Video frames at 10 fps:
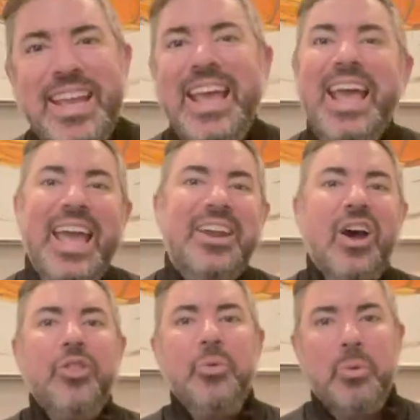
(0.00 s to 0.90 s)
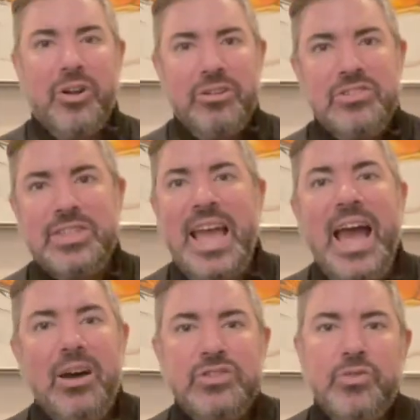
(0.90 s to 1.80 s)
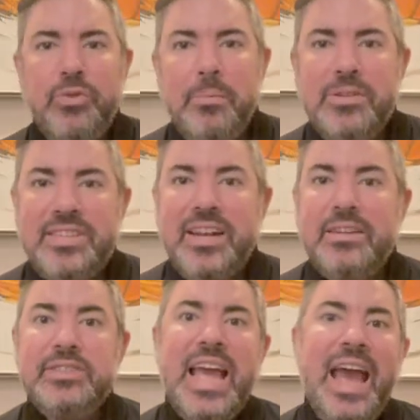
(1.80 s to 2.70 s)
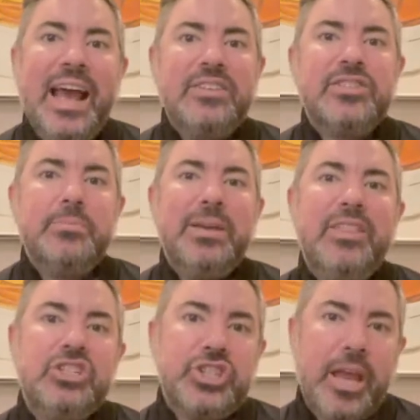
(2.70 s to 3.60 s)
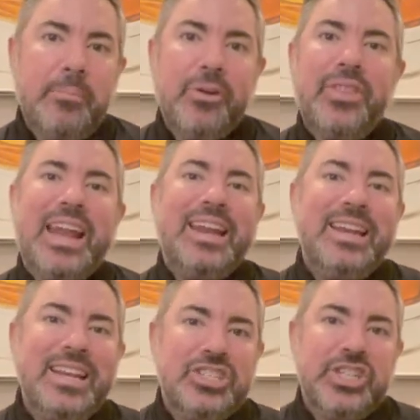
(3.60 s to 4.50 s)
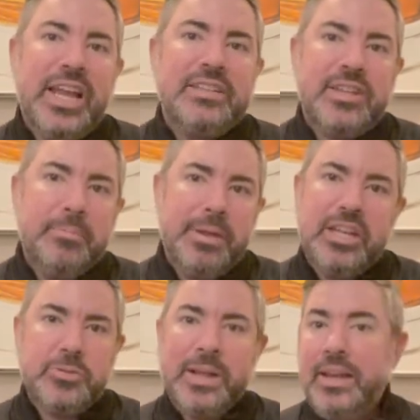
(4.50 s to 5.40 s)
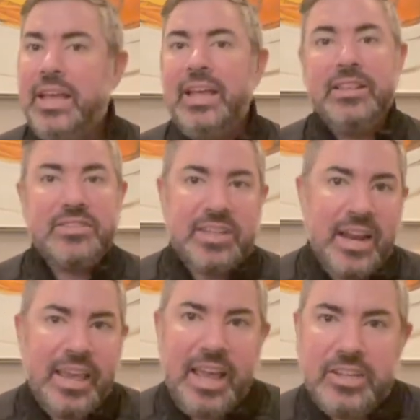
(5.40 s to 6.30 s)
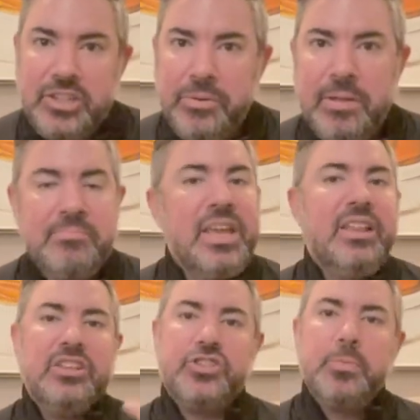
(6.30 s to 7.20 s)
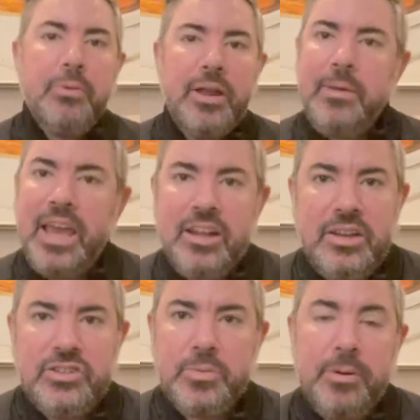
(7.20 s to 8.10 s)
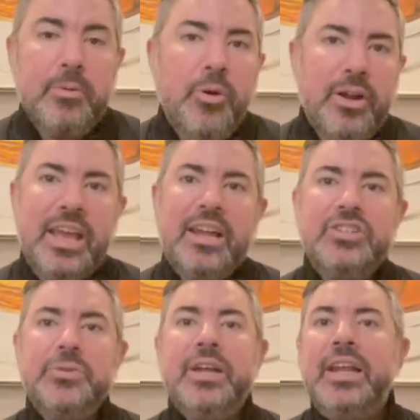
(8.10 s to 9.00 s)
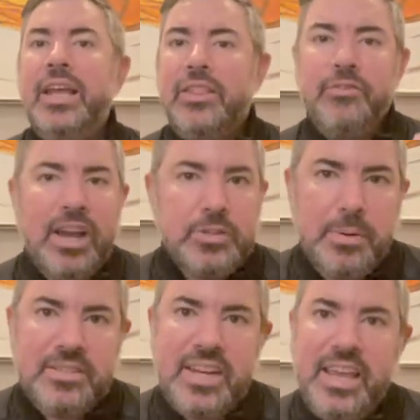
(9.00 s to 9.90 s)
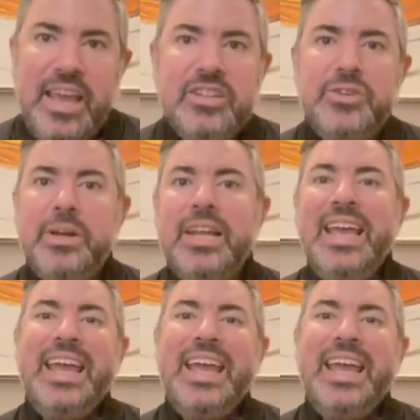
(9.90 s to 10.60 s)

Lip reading: In other words, the House of Representatives has to be the chamber that initiates impeachment. The Senate can't do it. The Supreme Court can't do it. The Vice President can't do it.